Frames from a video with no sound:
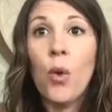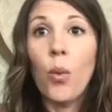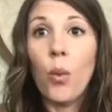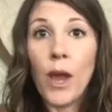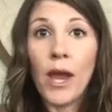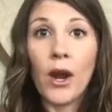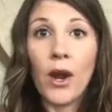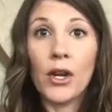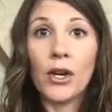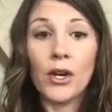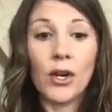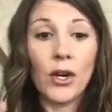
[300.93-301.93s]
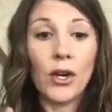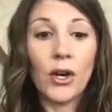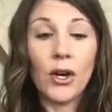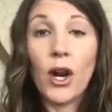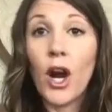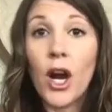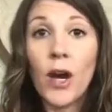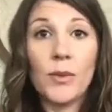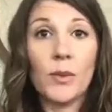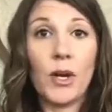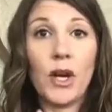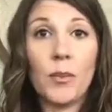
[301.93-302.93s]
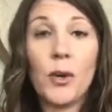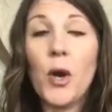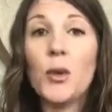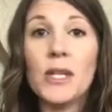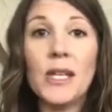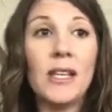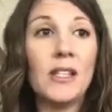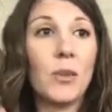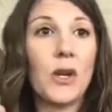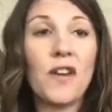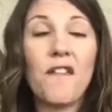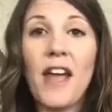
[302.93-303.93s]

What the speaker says: where your carbs, where your proteins, where your